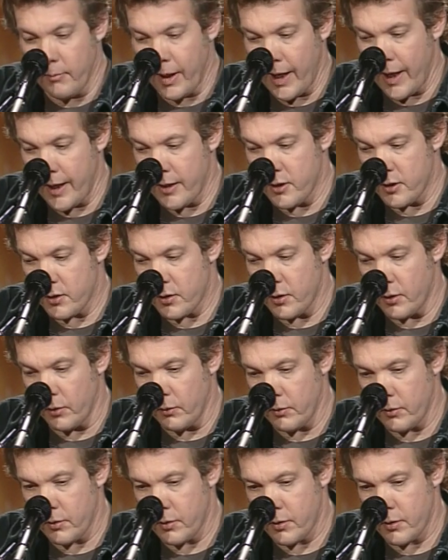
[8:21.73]
But I just
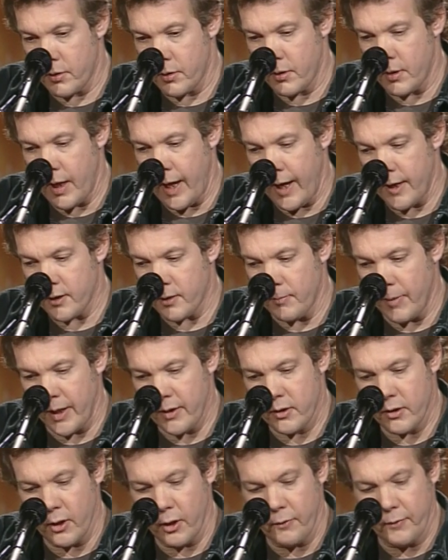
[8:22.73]
don't ask
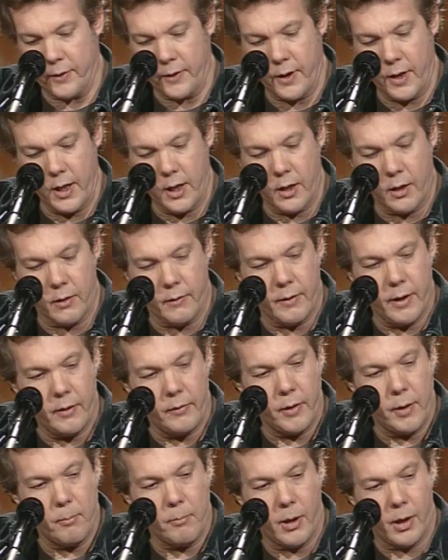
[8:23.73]
myself at the end of
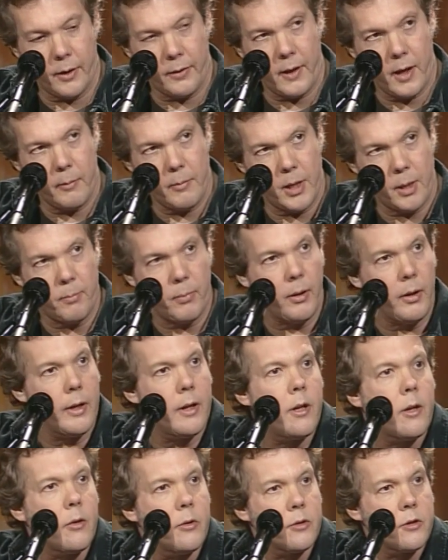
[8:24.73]
every month how many
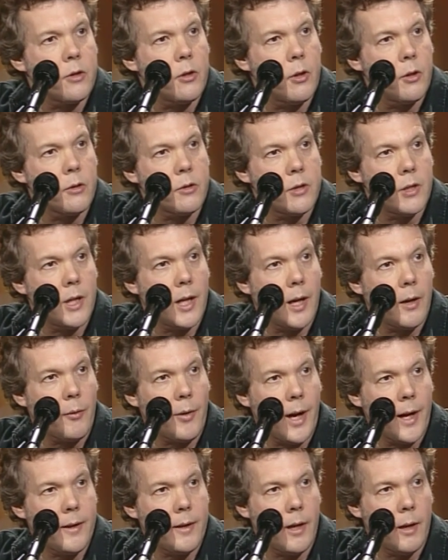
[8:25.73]
political songs did I
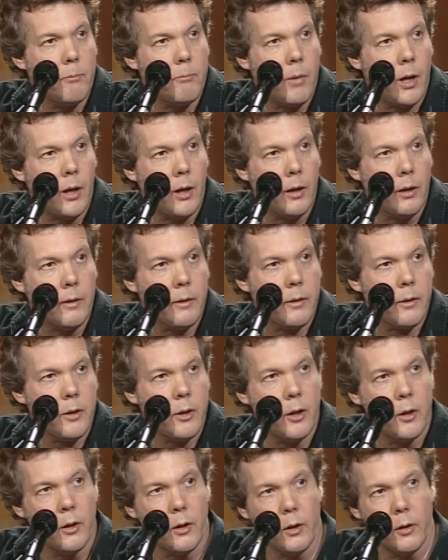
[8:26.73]
write that month.
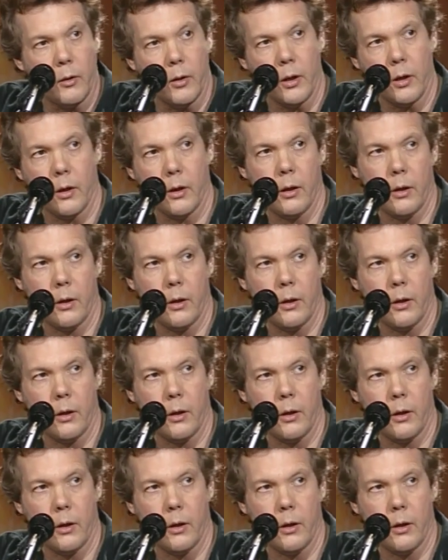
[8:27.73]
You know, and